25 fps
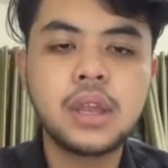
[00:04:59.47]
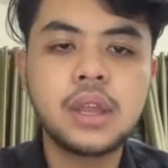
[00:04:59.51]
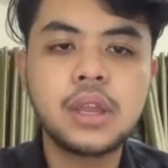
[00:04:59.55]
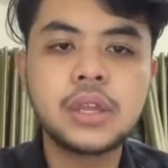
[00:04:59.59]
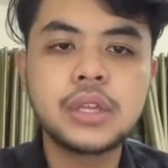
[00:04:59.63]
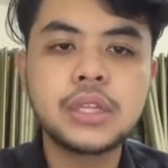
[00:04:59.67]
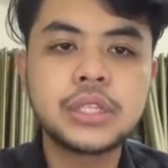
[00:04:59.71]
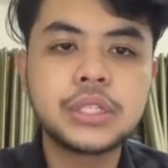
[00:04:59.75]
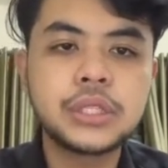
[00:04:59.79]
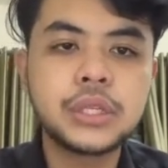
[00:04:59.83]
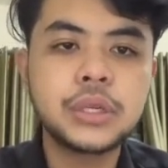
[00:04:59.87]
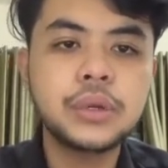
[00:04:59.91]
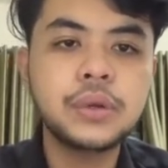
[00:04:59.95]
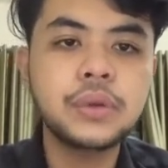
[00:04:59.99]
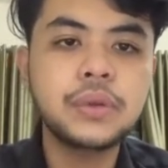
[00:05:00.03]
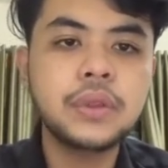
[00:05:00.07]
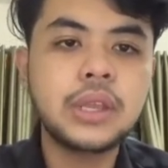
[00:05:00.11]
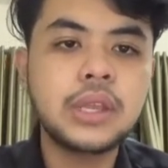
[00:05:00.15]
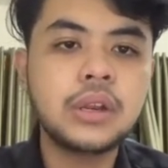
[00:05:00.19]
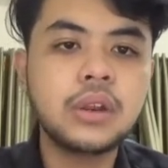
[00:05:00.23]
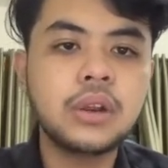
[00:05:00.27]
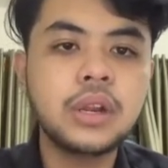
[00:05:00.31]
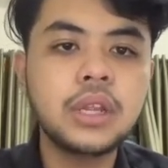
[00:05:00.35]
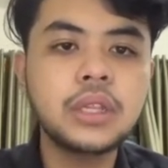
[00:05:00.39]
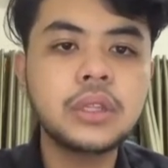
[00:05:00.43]
So, in
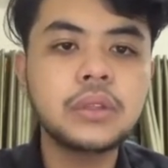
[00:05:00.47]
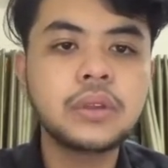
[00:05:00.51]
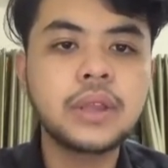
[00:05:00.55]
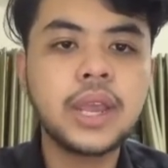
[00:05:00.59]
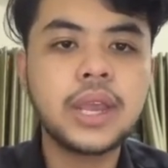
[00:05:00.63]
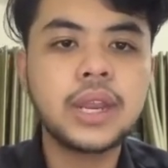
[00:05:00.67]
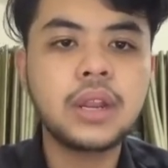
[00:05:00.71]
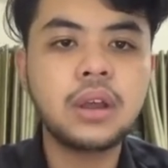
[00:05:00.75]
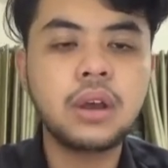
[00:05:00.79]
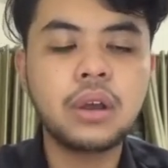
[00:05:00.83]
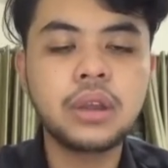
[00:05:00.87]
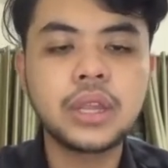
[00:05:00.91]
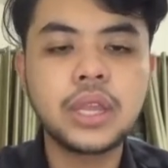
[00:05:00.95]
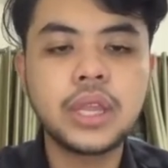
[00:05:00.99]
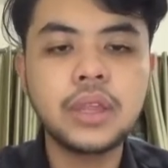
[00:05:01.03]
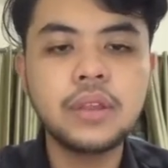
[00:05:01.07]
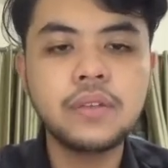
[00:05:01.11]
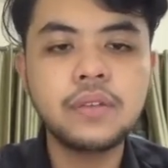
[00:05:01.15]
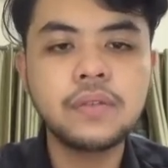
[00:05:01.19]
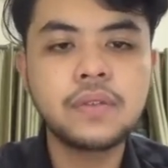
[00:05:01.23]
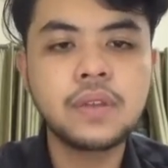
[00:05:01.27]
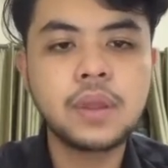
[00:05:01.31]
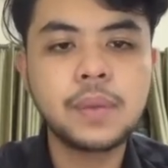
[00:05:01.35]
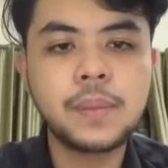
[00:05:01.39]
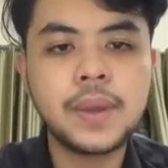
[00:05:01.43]
order to get the OGIF,
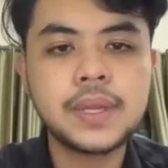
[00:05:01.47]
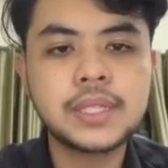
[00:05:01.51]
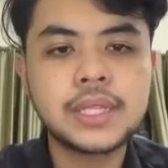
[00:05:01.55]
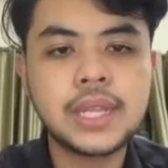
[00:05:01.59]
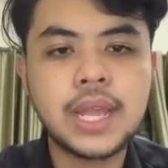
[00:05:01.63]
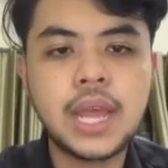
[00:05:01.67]
you must